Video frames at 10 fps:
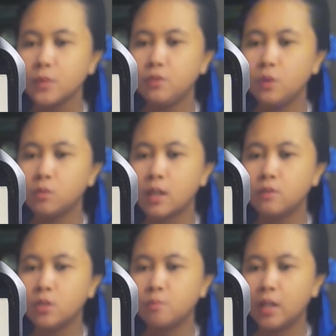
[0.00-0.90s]
If you don't
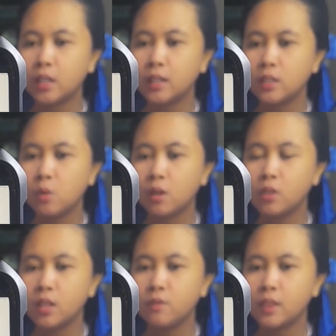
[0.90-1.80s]
have enough money and you have
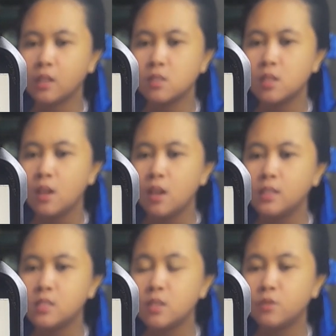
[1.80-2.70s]
a lot of things,
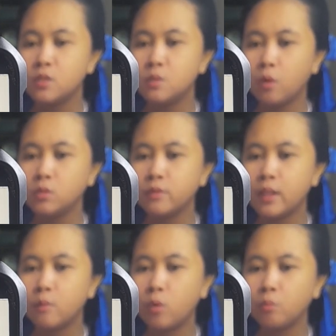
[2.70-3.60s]
it's enough to dispose of
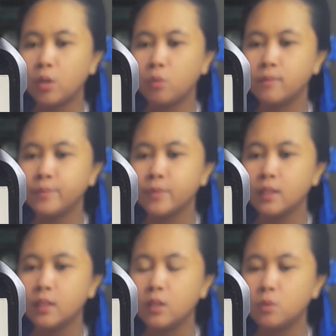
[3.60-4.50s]
them one by one.
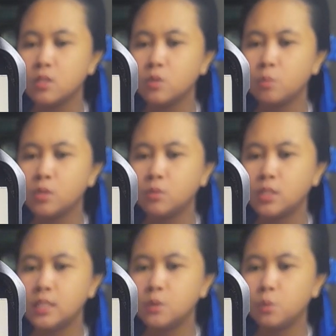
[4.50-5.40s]
It was a normal
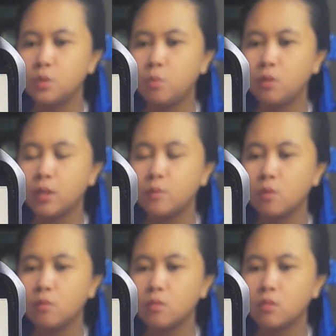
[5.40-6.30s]
routine with boring
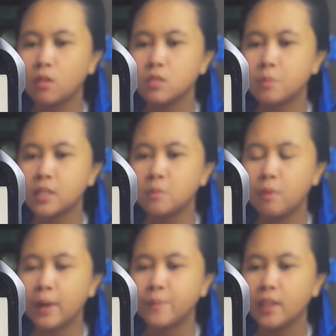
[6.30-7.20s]
thoughts passing
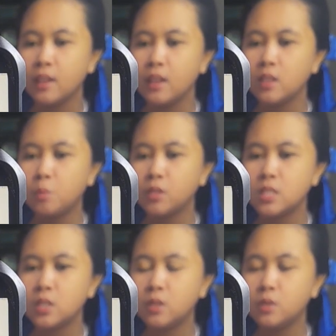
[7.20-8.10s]
by. In
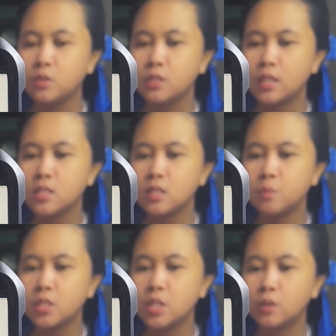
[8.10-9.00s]
particular,
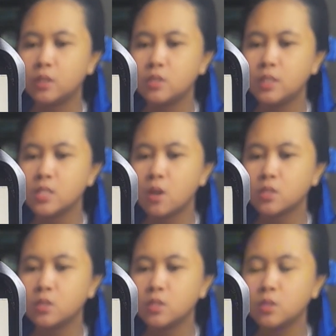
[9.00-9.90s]
today's
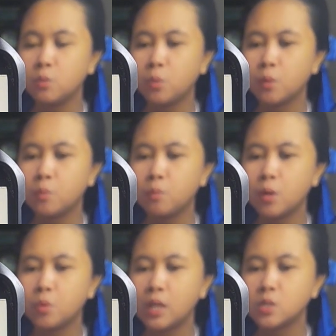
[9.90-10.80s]
auction has no more
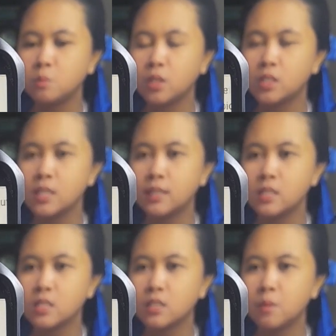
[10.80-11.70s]
preparation because it
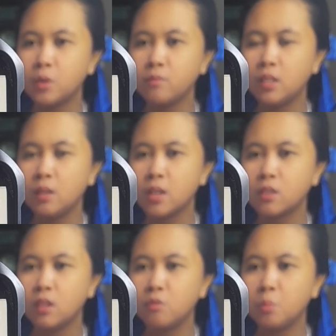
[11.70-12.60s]
is a simple bidding
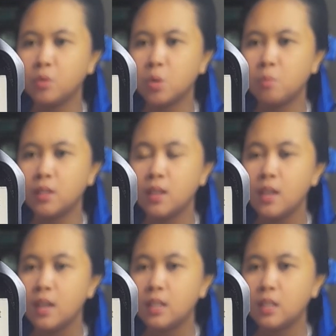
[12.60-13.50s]
method if you put your bid
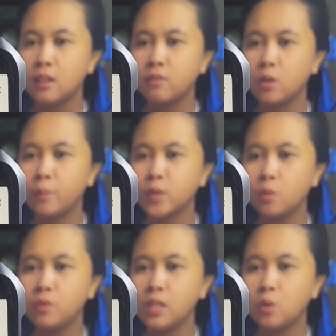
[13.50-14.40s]
in an envelope.
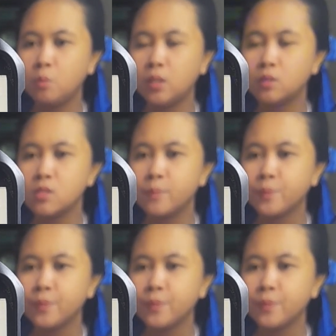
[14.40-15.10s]
Hopefully no bidders.